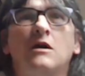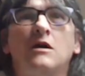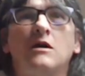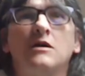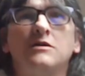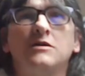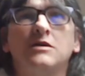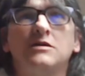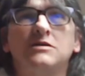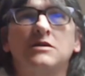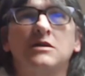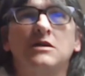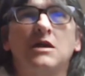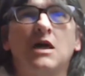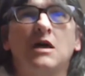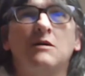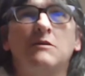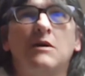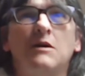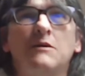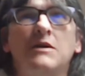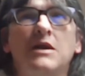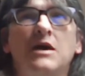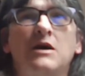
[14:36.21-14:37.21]
Does it come
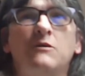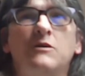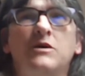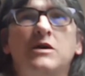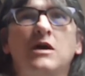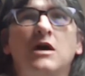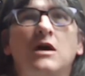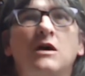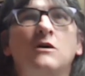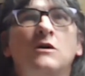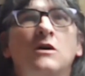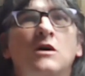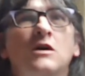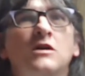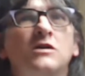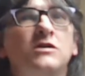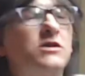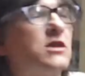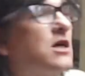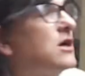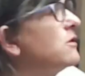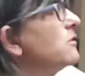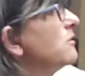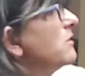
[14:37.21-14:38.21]
up? There we go.
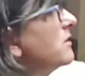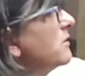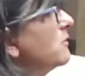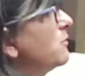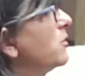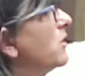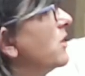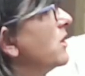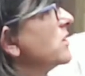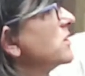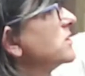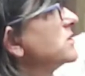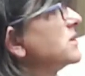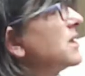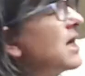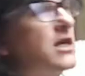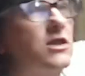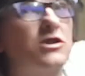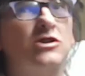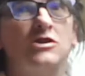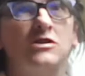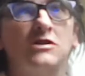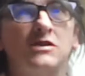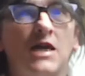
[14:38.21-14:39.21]
So the
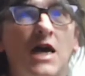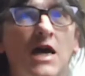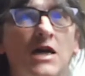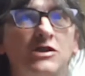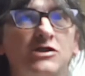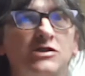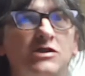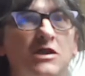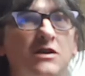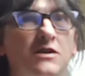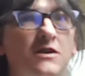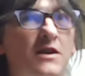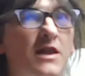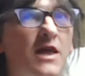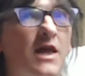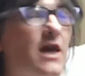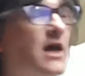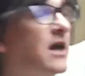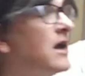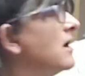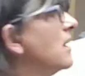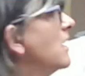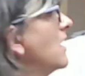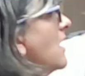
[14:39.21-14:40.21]
workstation's actually
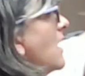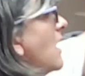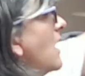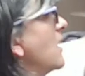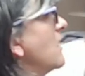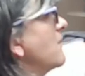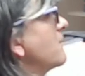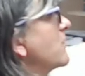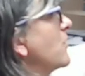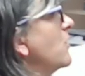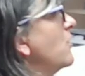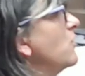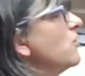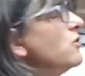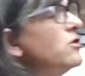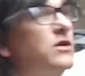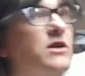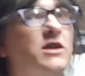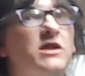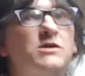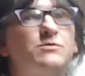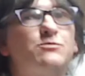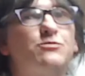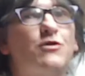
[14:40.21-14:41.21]
there, and I've got all
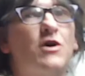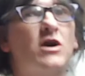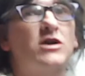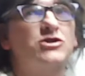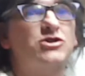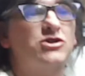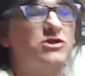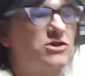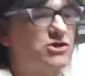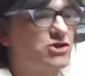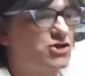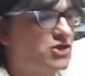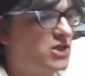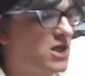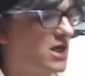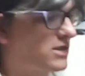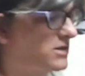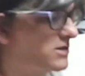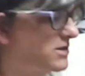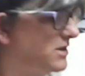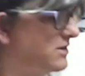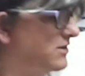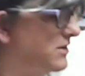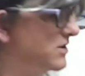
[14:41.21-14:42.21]
these brushes
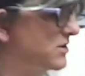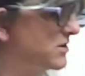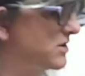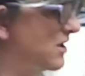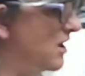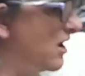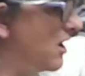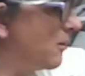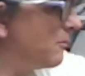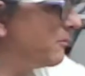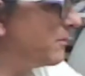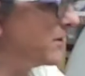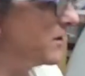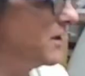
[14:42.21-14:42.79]
chucked in the top.